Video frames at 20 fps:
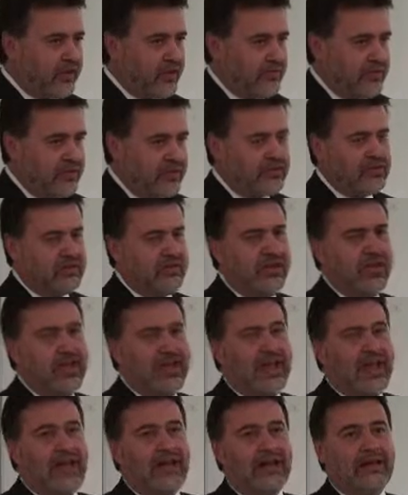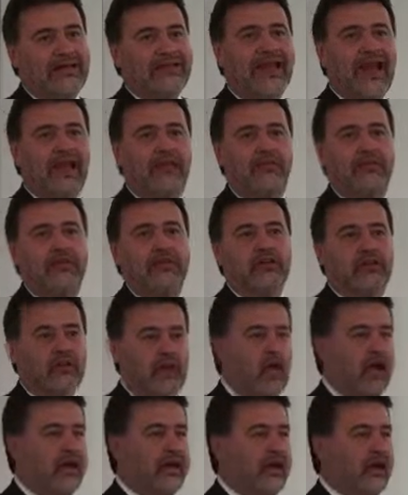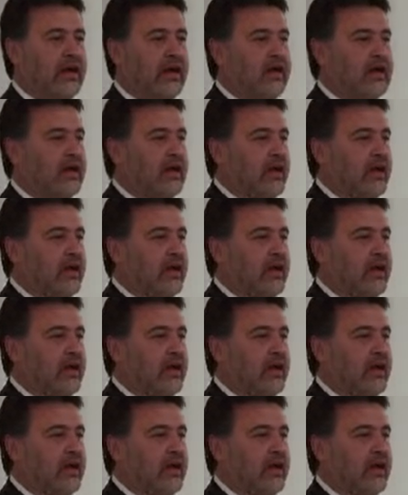Commission and Catherine Greiner,